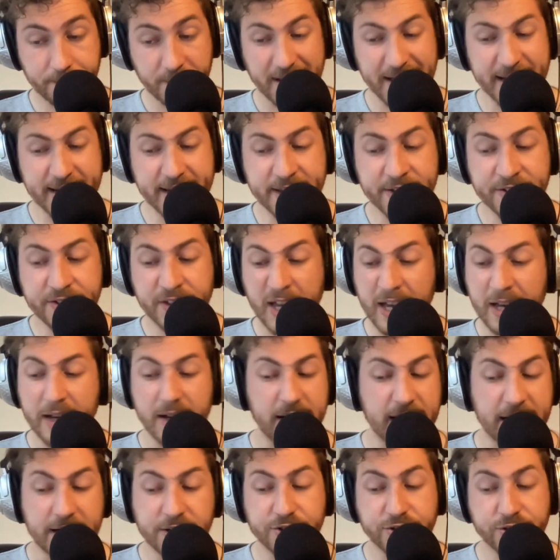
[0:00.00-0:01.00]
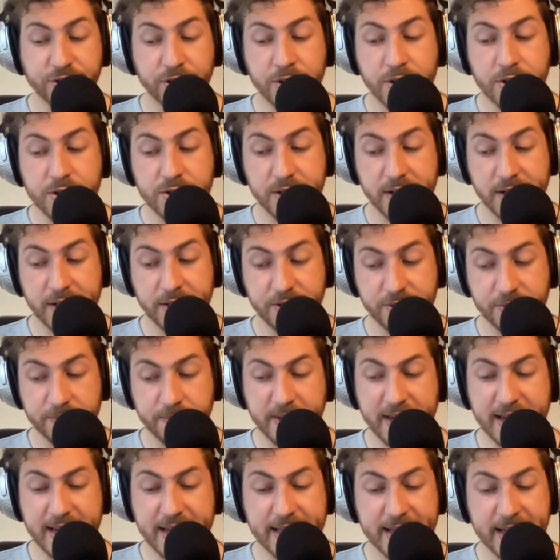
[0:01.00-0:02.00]
It is astonishing to
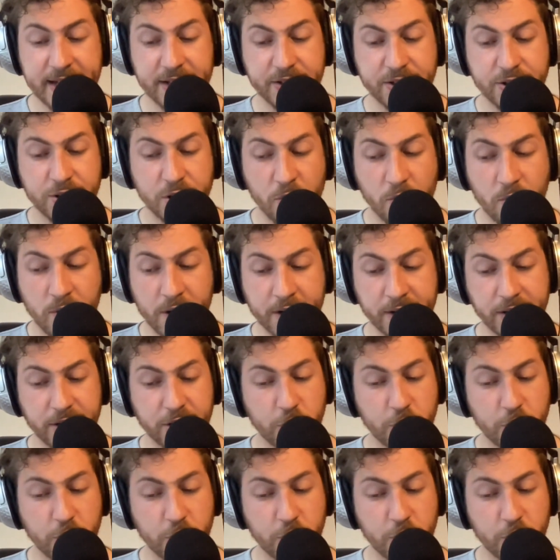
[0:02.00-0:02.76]
me that no one